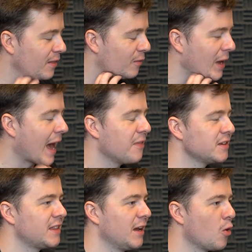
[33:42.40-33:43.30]
we had this
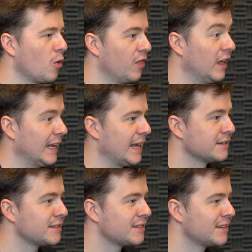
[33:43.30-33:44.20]
thing called the
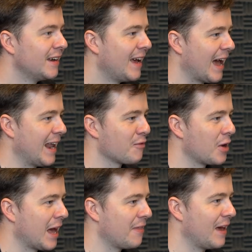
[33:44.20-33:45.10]
list, and everyone
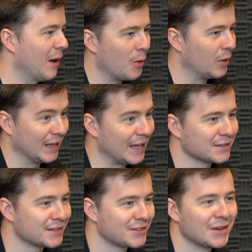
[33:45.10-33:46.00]
had their own
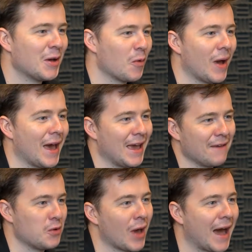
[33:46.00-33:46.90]
list where if
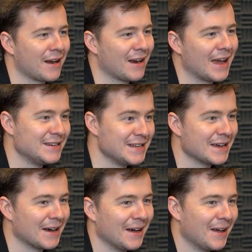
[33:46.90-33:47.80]
you had an
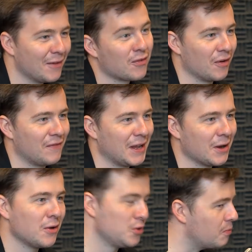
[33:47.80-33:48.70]
idea for a video,
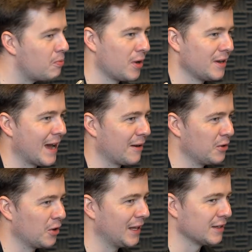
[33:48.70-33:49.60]
you'd put it down on
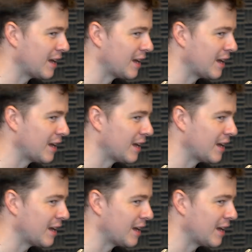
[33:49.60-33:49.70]
your list.